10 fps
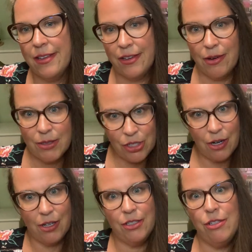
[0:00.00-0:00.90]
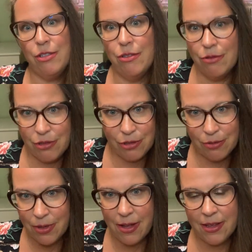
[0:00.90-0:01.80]
it's hard to
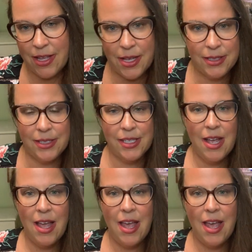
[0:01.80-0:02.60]
do all this.